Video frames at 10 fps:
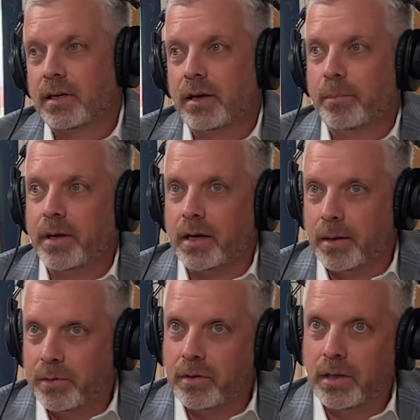and pick
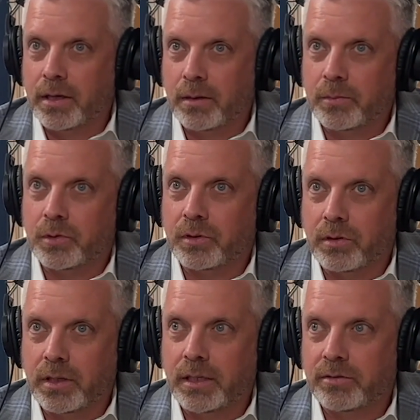up your limbs or
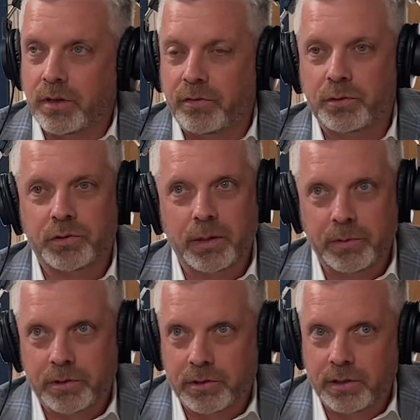your leaves. So if you trim
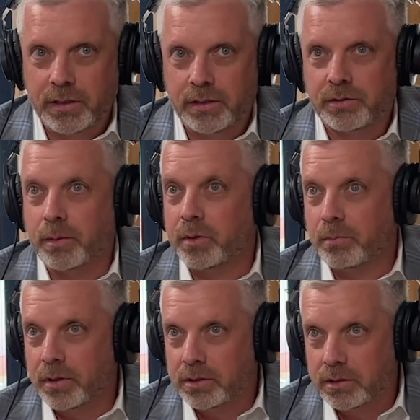your trees, trim
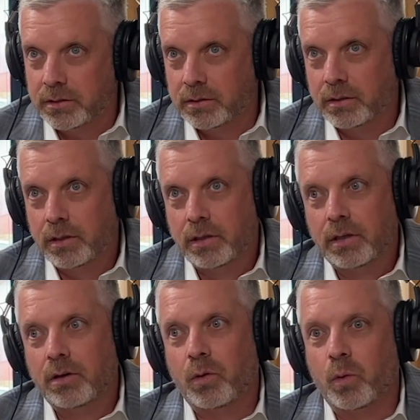your bushes,
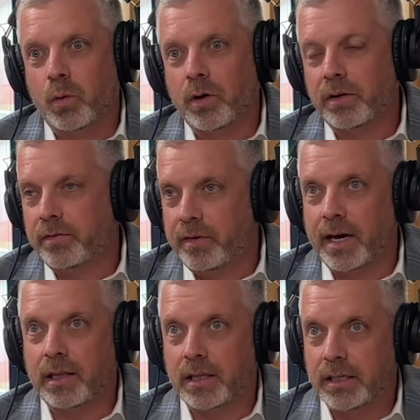or if you
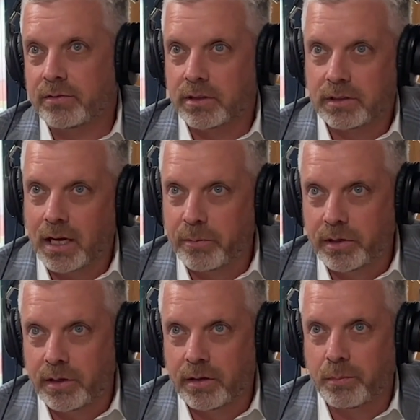got leaves this time of
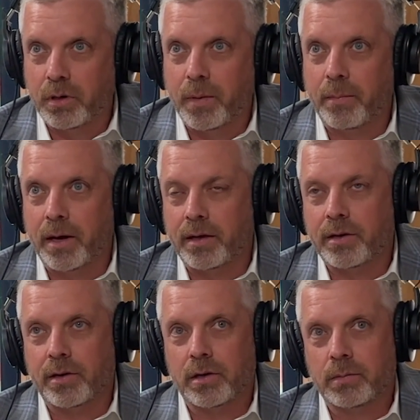year, come out by the
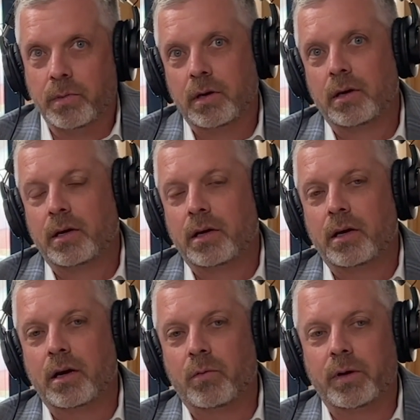curb.
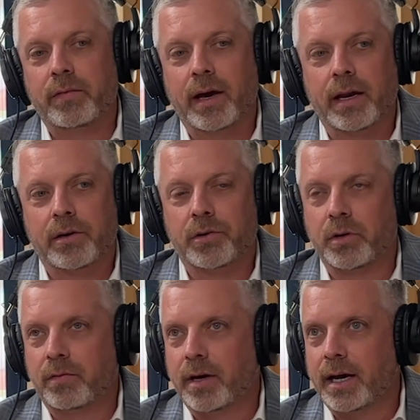We've got a
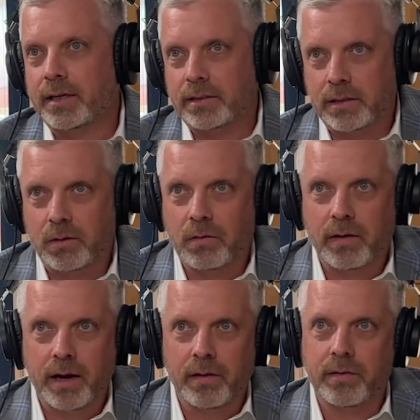crew of guys that go
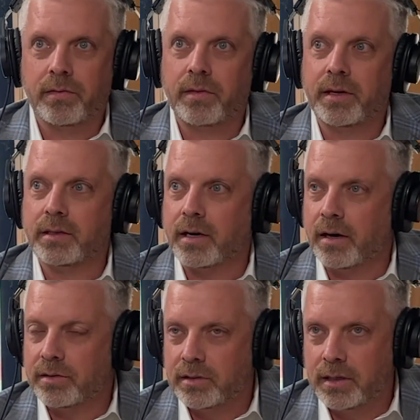around the
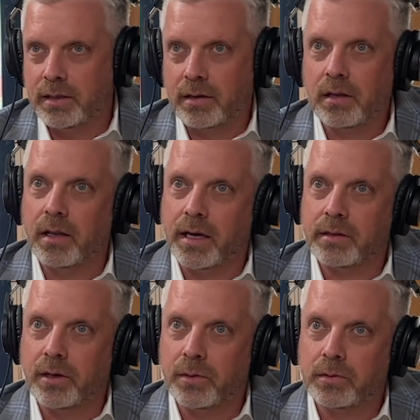entire city and
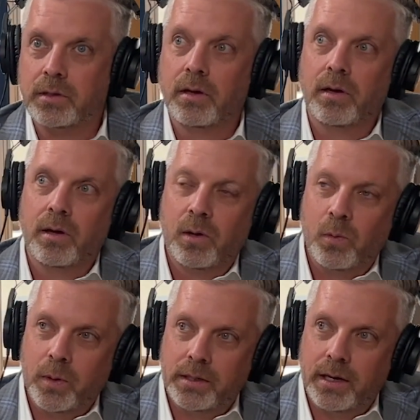collect those. We